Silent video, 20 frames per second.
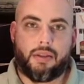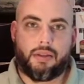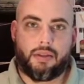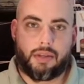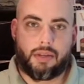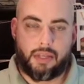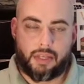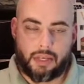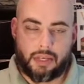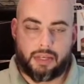
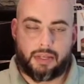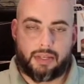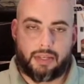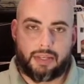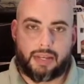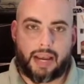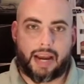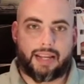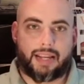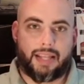since this is the
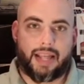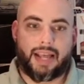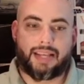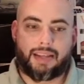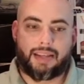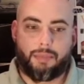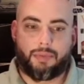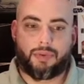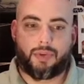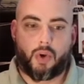second to
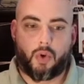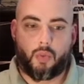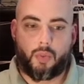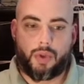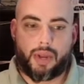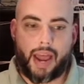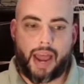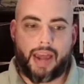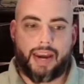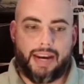last episode, we
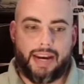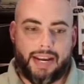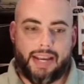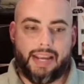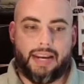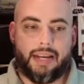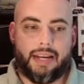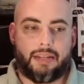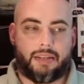kind of needed